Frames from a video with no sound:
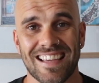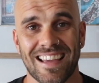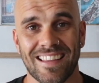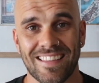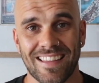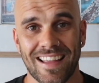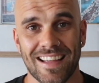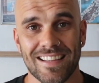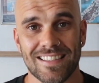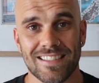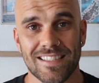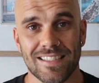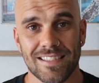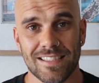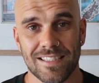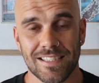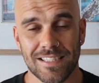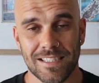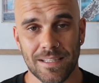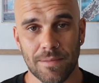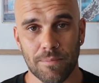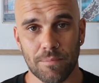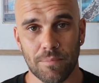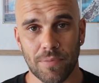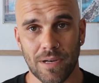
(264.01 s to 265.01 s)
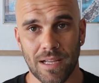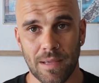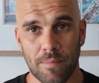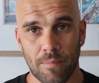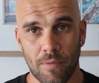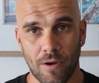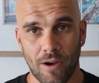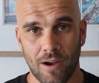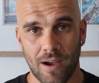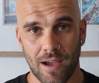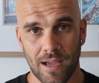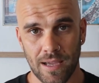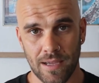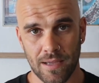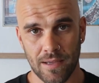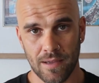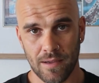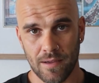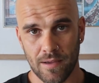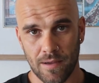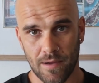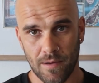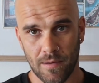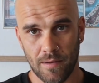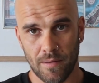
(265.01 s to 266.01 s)
and that's simply by
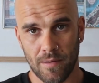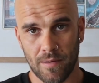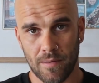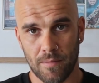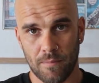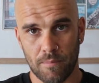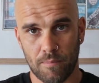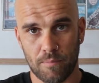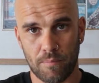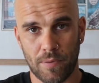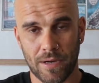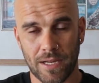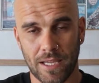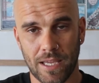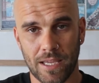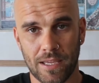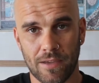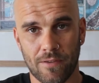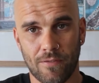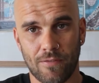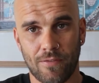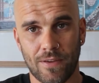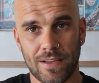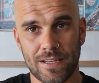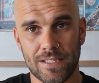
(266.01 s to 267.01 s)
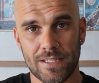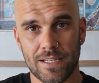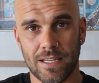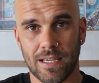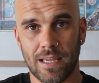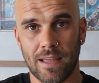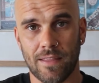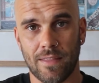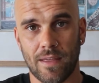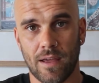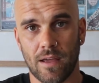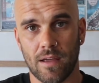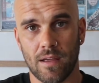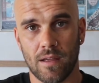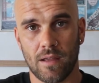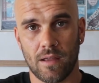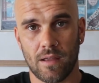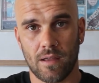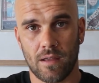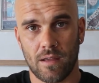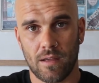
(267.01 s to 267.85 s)
bringing your feet together,